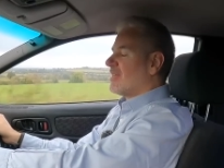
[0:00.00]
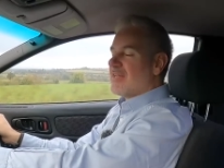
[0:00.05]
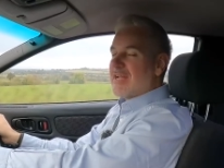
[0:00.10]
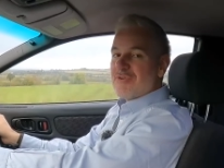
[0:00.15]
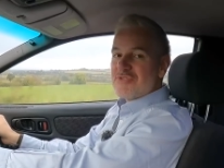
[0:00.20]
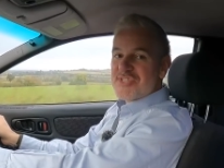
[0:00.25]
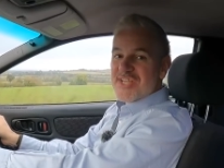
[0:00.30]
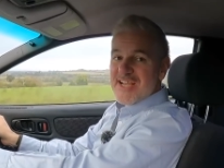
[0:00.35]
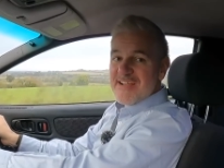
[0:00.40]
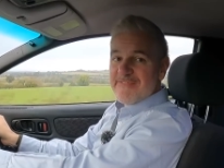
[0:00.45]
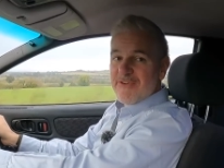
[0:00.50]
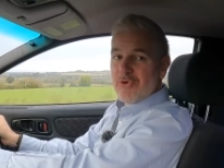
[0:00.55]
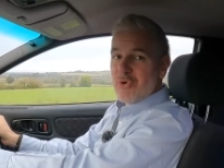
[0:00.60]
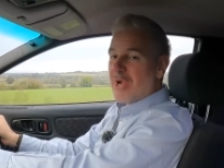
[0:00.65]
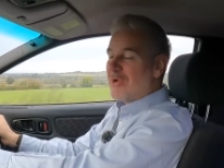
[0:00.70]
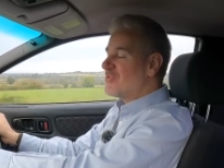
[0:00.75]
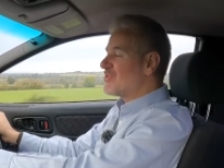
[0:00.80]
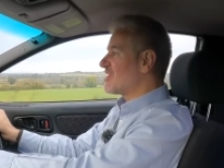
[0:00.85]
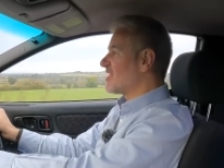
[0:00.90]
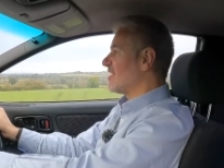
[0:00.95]
Now, Dev, who
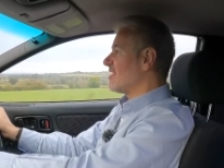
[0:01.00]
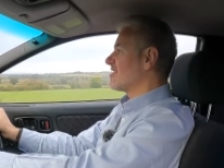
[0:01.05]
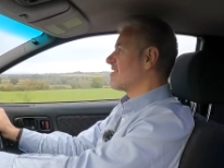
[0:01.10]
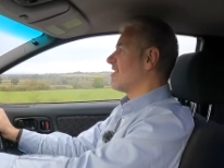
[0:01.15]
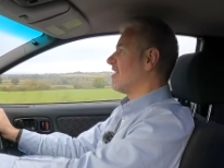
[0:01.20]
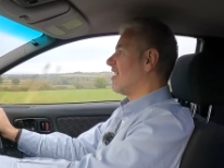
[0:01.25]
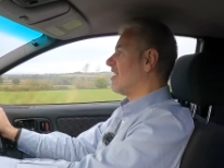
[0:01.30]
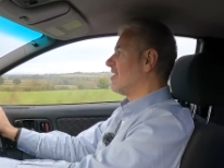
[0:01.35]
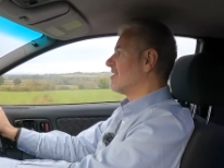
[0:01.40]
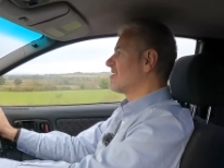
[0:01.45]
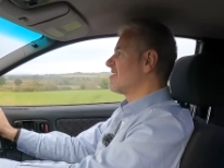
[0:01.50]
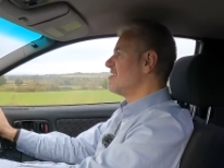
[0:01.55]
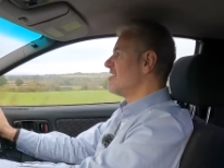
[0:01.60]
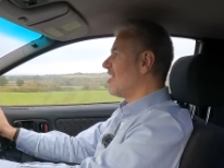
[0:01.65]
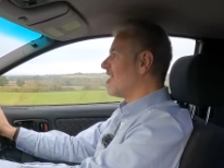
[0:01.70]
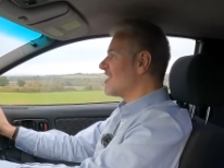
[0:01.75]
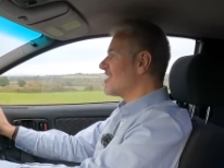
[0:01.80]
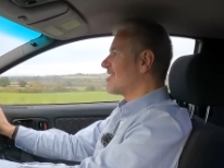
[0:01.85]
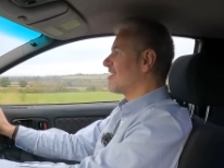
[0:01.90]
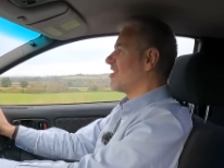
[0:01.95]
owns this car,
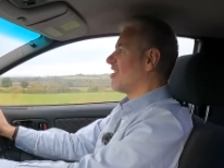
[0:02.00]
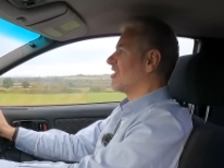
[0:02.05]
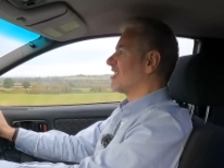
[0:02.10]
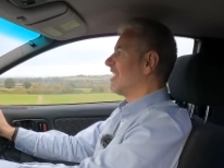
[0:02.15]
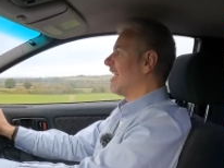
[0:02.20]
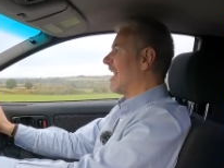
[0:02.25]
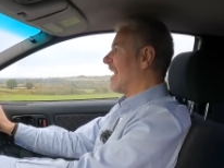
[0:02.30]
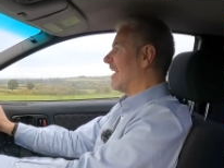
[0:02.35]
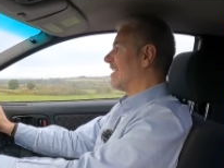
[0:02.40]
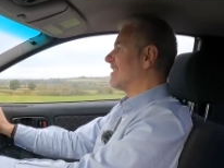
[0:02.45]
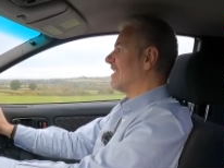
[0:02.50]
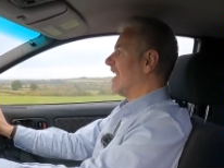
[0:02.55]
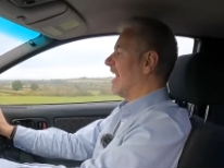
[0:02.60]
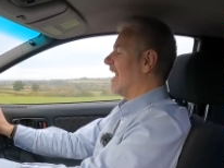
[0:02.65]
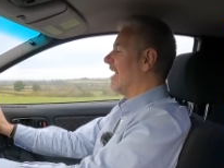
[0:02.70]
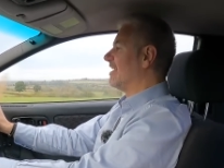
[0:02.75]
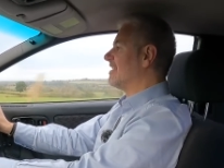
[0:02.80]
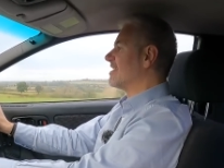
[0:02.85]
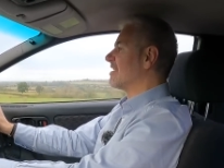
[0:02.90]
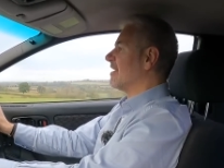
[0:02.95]
nice young lad,
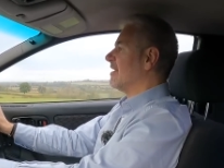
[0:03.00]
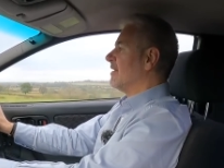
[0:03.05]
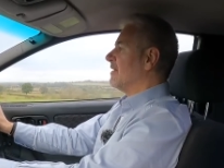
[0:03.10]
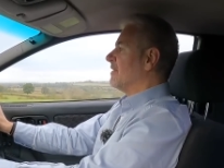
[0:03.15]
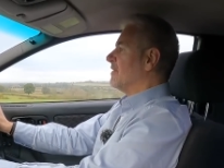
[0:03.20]
and